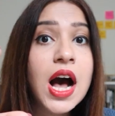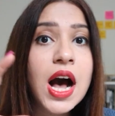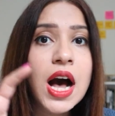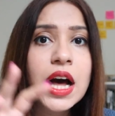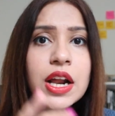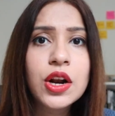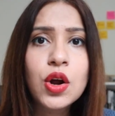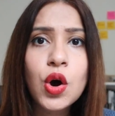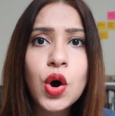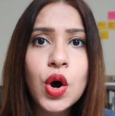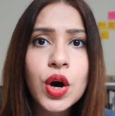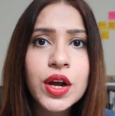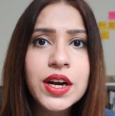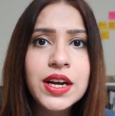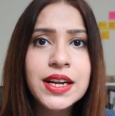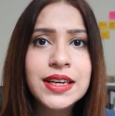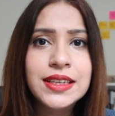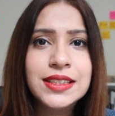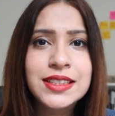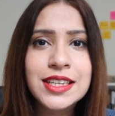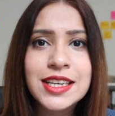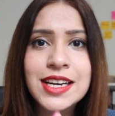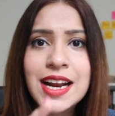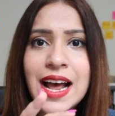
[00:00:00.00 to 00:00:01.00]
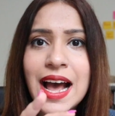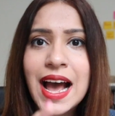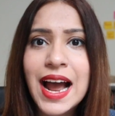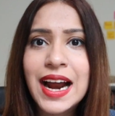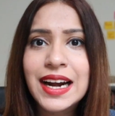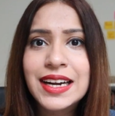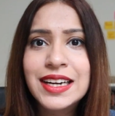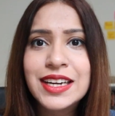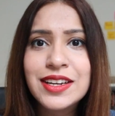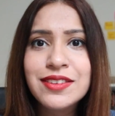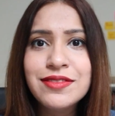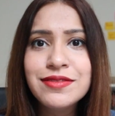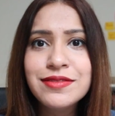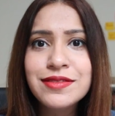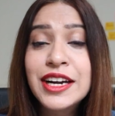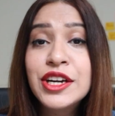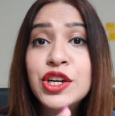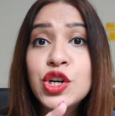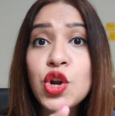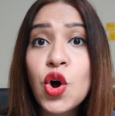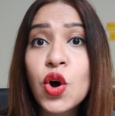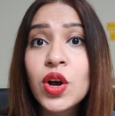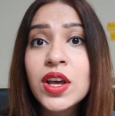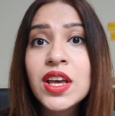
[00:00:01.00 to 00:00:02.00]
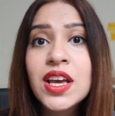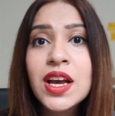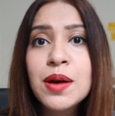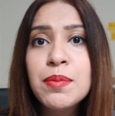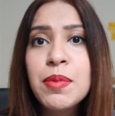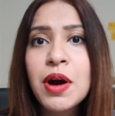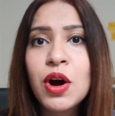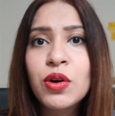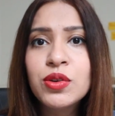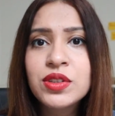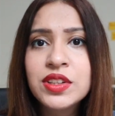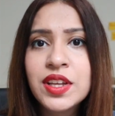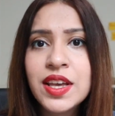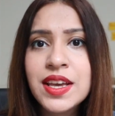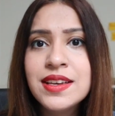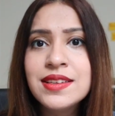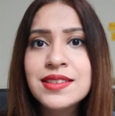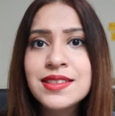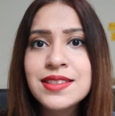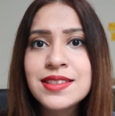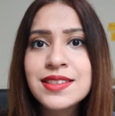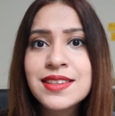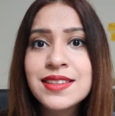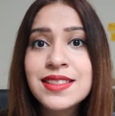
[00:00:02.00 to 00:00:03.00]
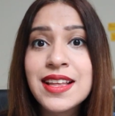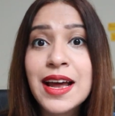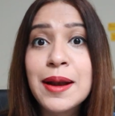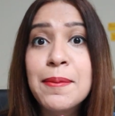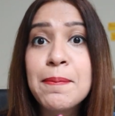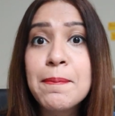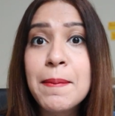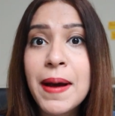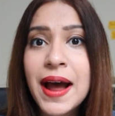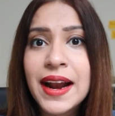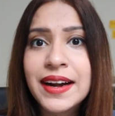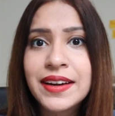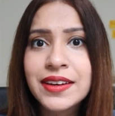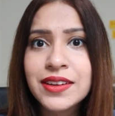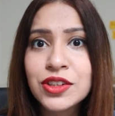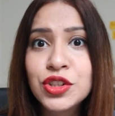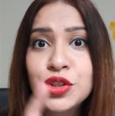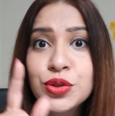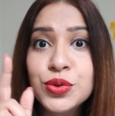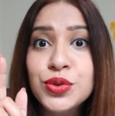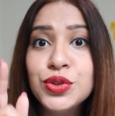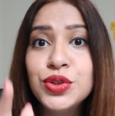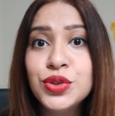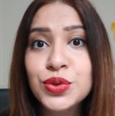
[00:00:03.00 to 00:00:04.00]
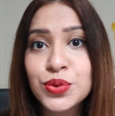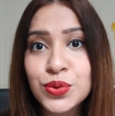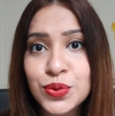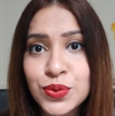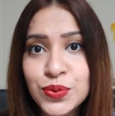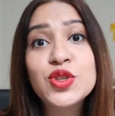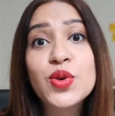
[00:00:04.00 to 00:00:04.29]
are on LinkedIn active and talking about things that matter to you.